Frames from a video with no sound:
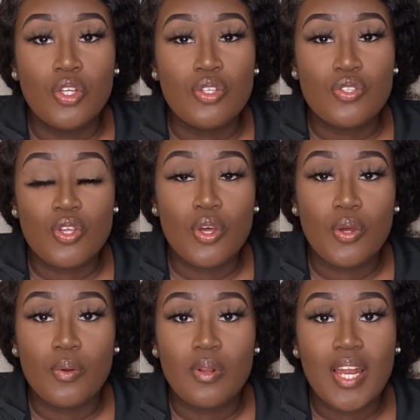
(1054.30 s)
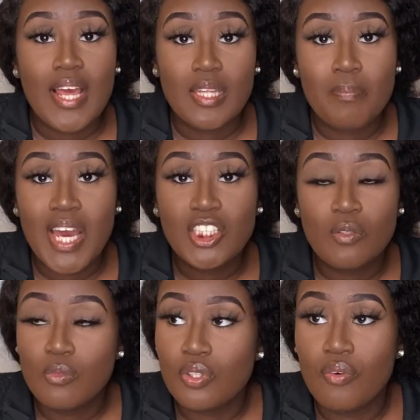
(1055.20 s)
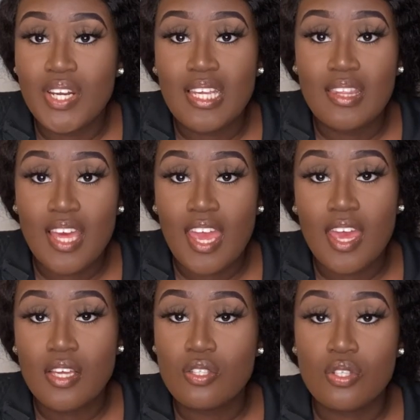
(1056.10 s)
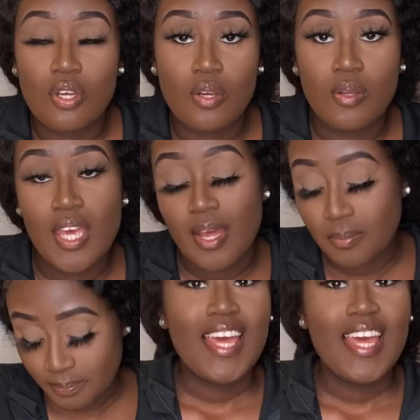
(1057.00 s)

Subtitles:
So like the passion was already there. So yeah.